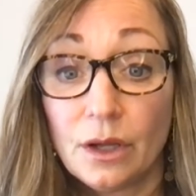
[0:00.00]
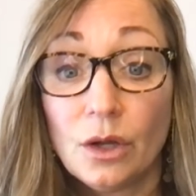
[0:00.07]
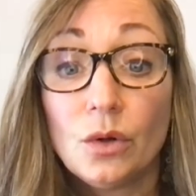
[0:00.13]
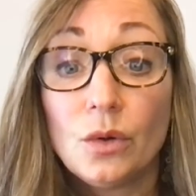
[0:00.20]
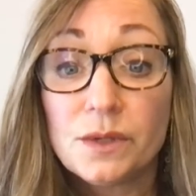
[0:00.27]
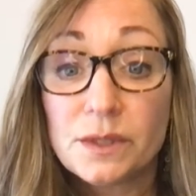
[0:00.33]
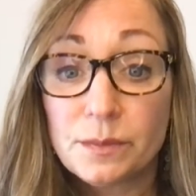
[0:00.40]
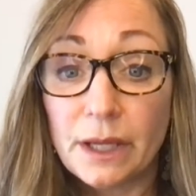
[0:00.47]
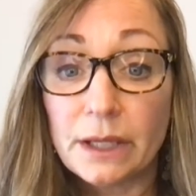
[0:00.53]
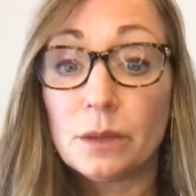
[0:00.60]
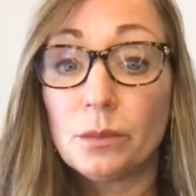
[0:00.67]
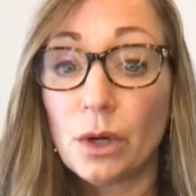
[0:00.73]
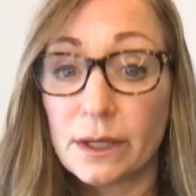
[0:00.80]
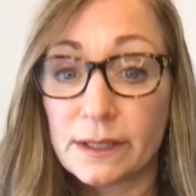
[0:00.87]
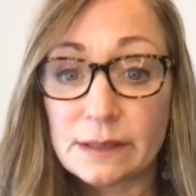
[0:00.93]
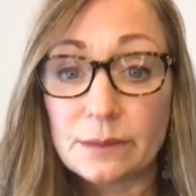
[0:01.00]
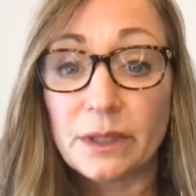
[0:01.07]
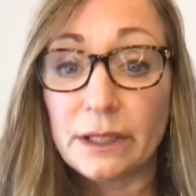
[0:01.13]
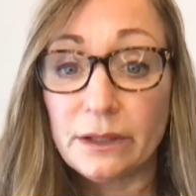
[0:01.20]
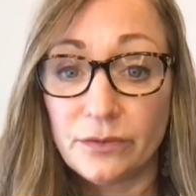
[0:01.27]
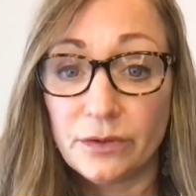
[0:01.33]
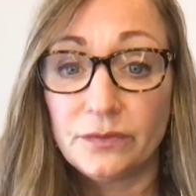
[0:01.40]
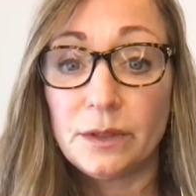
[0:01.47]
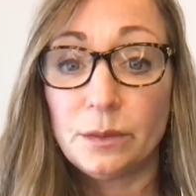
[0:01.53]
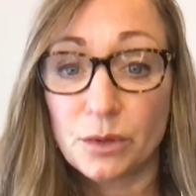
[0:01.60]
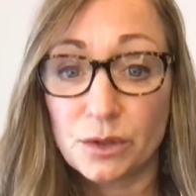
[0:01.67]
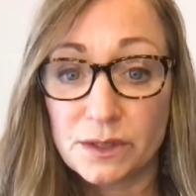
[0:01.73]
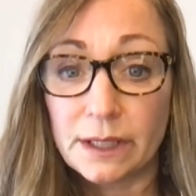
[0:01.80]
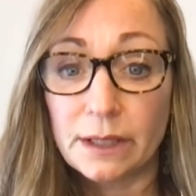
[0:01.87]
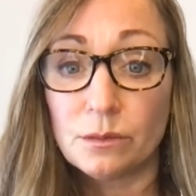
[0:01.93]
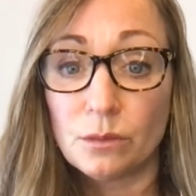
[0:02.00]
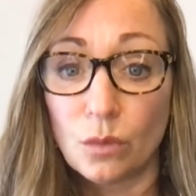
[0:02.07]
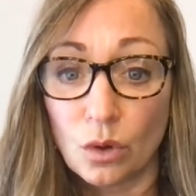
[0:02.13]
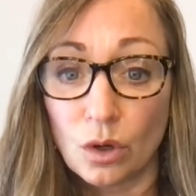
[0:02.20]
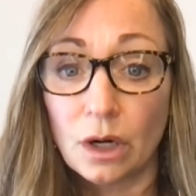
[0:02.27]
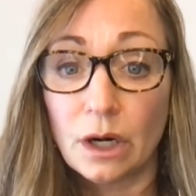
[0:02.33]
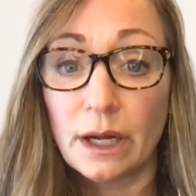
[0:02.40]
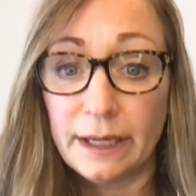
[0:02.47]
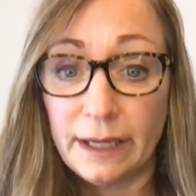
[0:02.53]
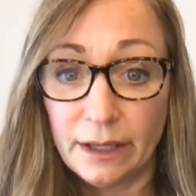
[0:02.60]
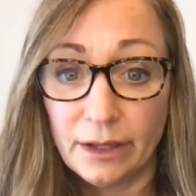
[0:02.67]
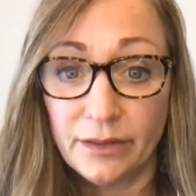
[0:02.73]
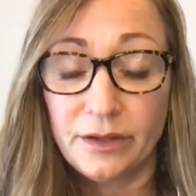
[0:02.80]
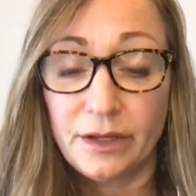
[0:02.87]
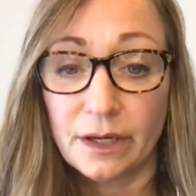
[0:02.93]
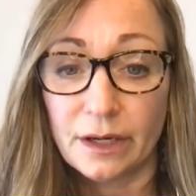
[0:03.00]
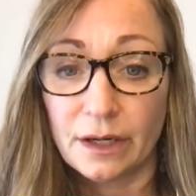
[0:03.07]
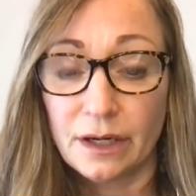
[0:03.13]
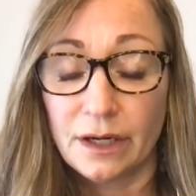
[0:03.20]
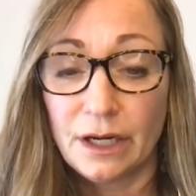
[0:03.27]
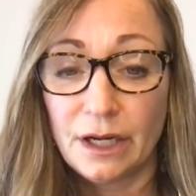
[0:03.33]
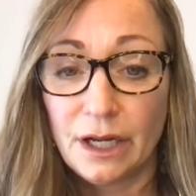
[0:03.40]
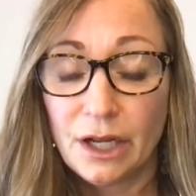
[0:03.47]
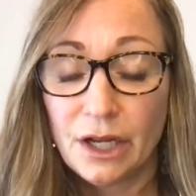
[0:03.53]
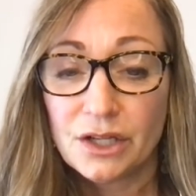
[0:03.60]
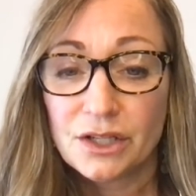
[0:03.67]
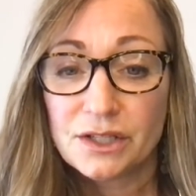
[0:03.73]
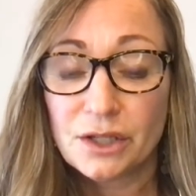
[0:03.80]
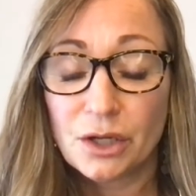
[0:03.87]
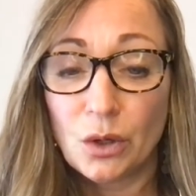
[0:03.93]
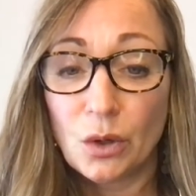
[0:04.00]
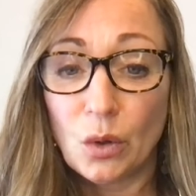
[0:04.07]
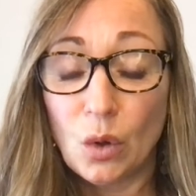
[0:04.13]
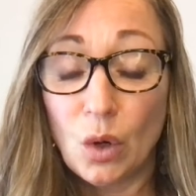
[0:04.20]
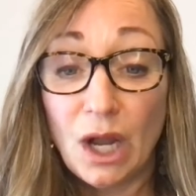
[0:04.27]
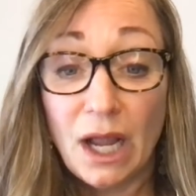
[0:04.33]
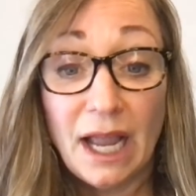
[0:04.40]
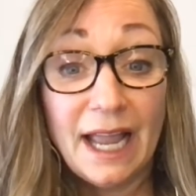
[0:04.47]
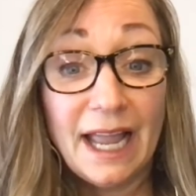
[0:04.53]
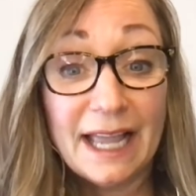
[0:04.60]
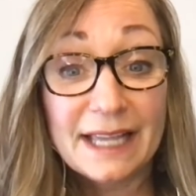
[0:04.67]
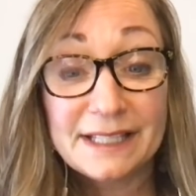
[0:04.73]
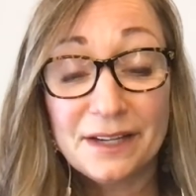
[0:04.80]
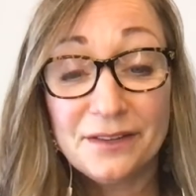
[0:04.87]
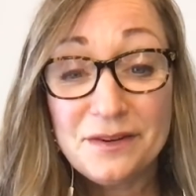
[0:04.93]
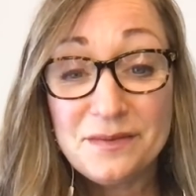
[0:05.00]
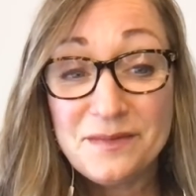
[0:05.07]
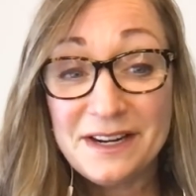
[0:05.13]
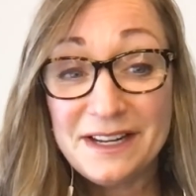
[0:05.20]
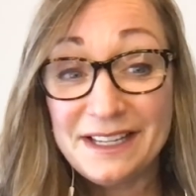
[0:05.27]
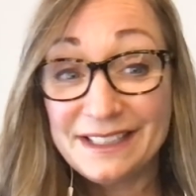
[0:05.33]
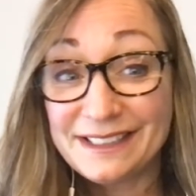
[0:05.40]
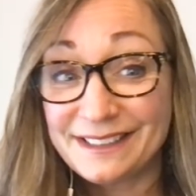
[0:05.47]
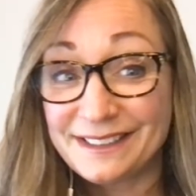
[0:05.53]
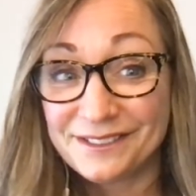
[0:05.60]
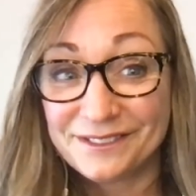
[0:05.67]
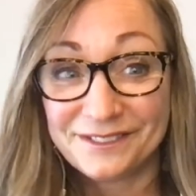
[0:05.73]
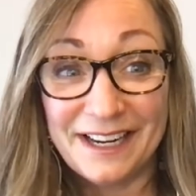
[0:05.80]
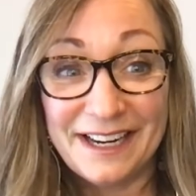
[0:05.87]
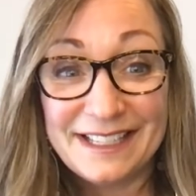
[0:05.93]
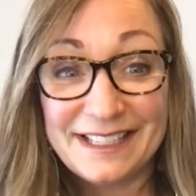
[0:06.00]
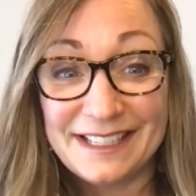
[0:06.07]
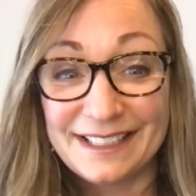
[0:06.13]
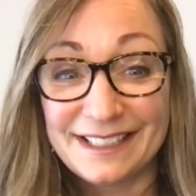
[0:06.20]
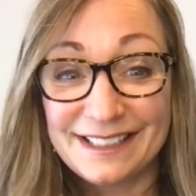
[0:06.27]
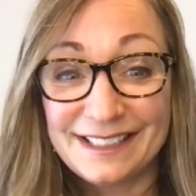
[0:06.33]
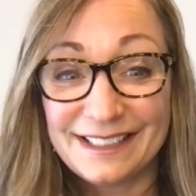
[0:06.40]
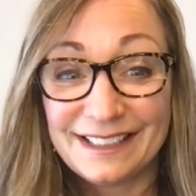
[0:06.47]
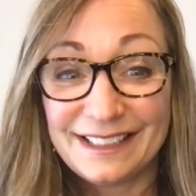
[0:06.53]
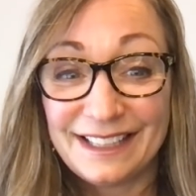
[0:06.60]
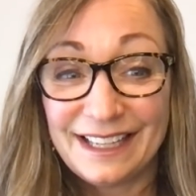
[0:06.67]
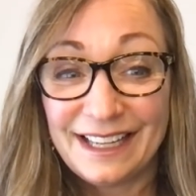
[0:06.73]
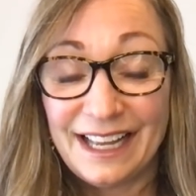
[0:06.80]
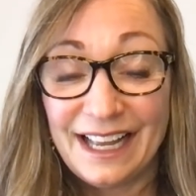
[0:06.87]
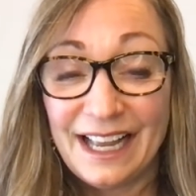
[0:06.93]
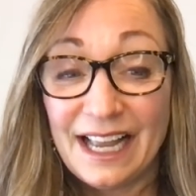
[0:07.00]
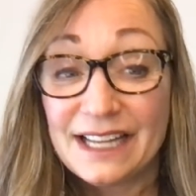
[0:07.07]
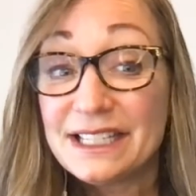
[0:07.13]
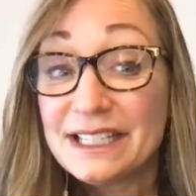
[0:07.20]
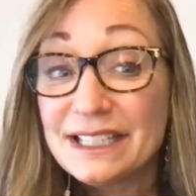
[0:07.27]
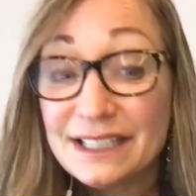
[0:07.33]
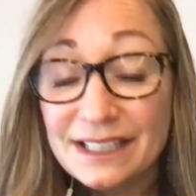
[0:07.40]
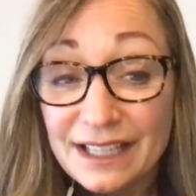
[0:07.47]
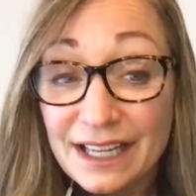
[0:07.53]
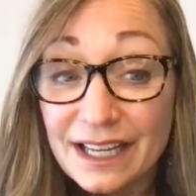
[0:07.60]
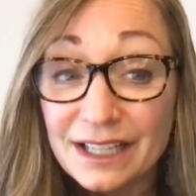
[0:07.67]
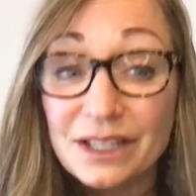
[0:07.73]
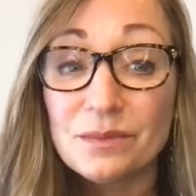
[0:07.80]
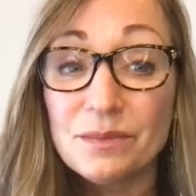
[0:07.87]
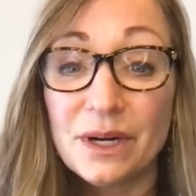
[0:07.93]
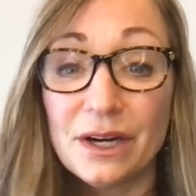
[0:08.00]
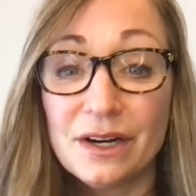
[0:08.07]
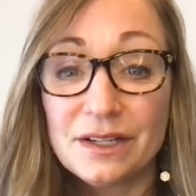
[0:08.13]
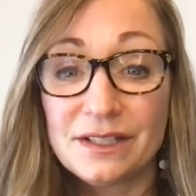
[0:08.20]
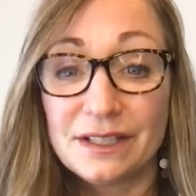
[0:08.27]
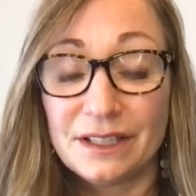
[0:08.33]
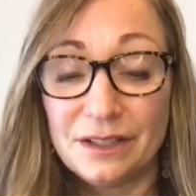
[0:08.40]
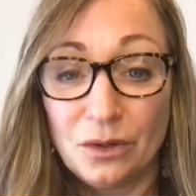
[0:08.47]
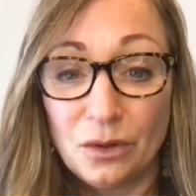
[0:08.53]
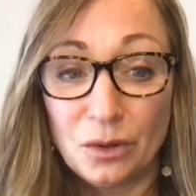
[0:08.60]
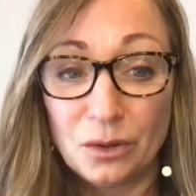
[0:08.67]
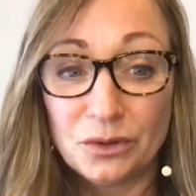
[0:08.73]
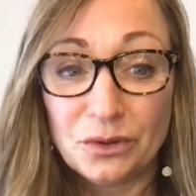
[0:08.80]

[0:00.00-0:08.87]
who spend approximately 50% more on healthcare. So as everybody's raises, in comparison, older